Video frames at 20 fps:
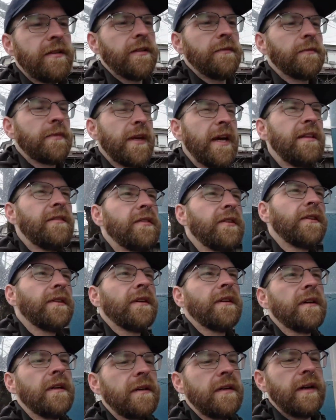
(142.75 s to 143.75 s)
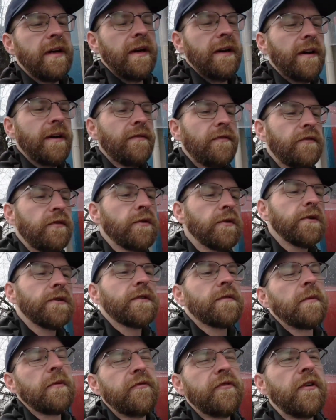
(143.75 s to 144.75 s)
to get to
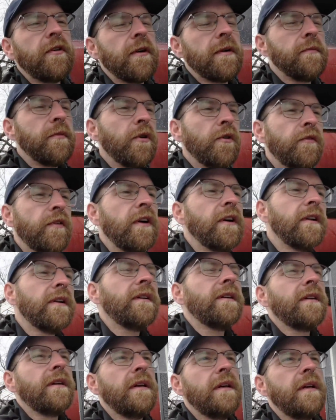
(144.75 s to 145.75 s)
first before I move on.